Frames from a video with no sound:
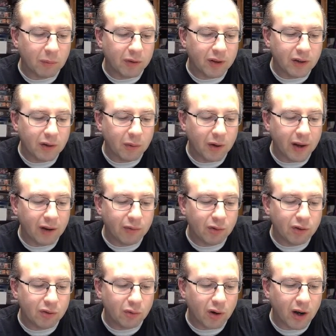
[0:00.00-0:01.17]
But then, you know what? After
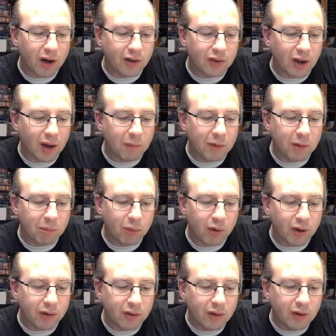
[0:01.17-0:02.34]
it dries, I'm going to
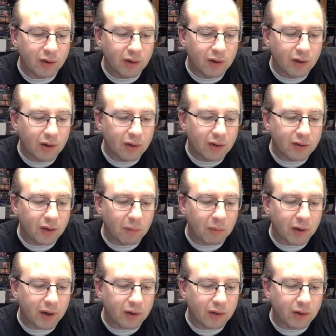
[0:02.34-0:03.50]
put some
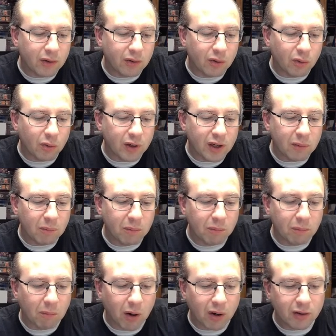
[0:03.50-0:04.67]
like little
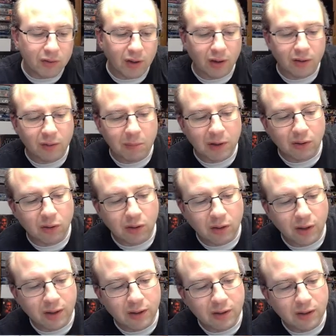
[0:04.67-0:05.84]
green marks on it to make it look
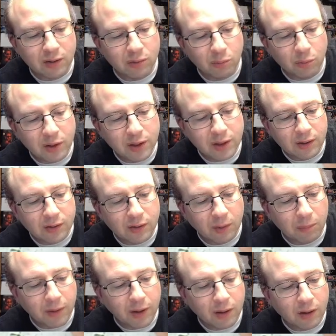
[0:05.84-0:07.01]
like he's reading
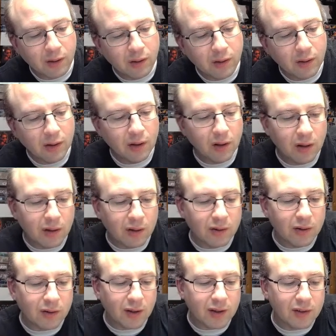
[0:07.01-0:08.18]
something. Because
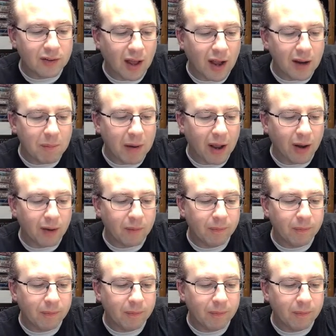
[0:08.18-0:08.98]
this is like his iPad.